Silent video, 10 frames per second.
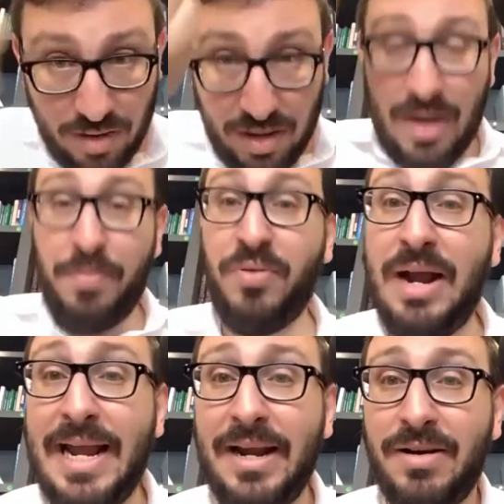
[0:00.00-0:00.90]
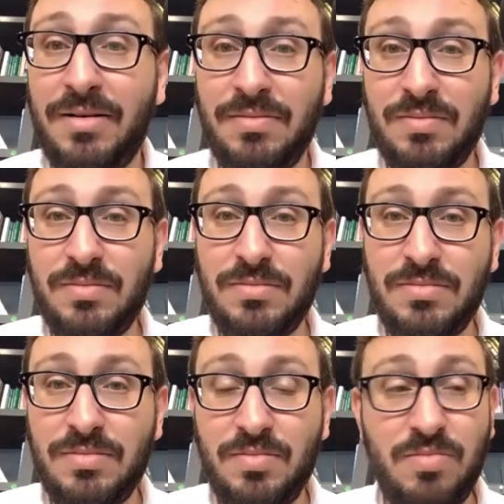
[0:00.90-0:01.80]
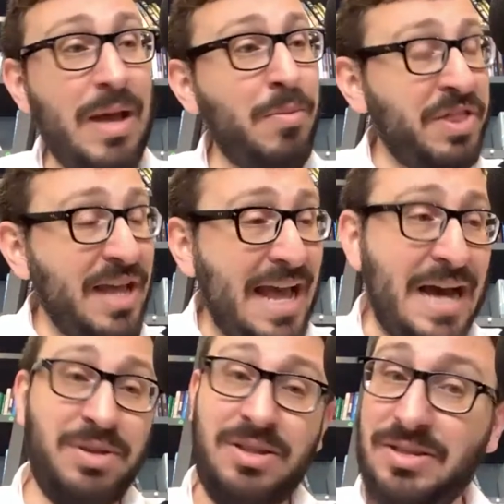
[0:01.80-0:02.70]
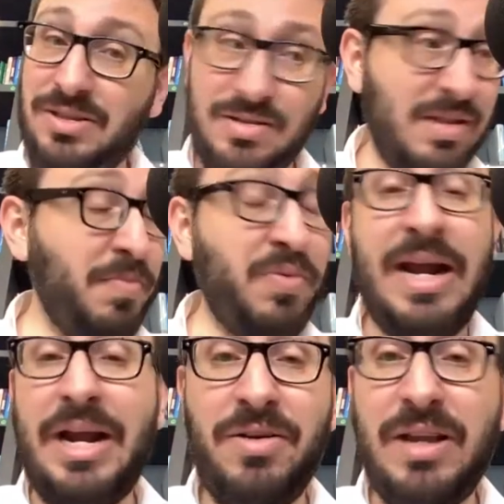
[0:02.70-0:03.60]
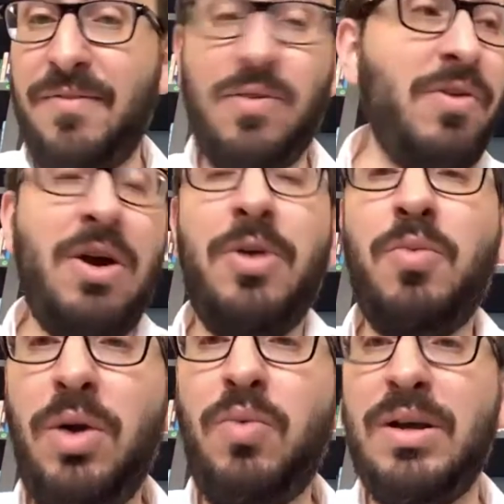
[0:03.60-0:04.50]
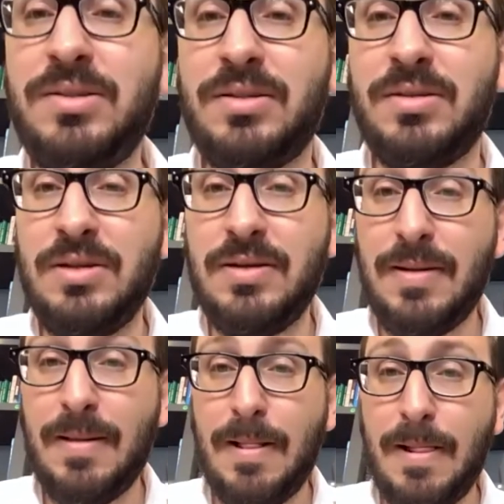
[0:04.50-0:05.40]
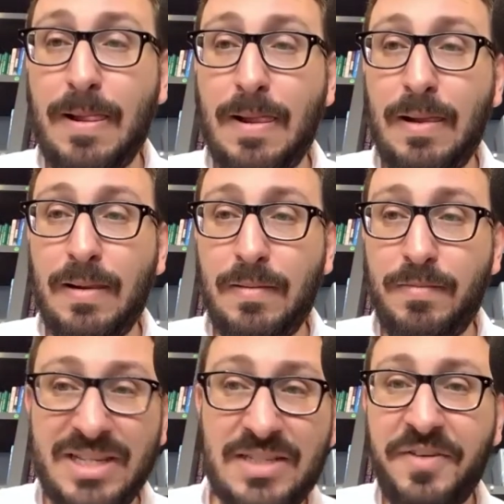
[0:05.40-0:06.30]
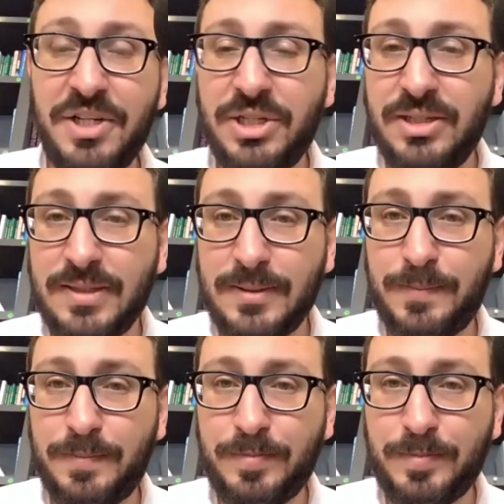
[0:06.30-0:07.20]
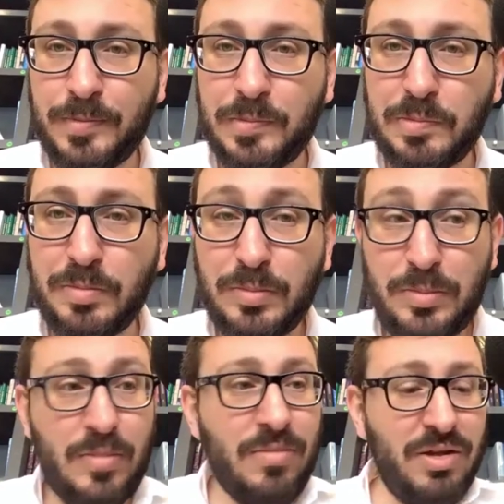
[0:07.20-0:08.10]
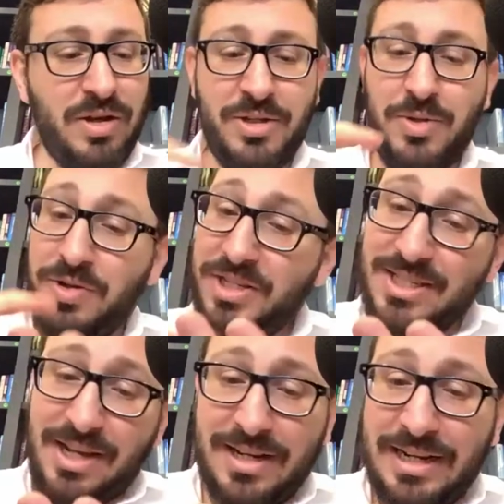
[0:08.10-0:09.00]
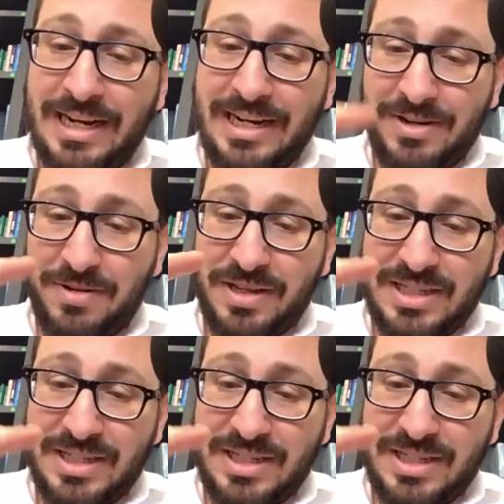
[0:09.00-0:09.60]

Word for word: a prayer, and without the prayer, even all the hard work won't be sufficient. You can do all the studying and all the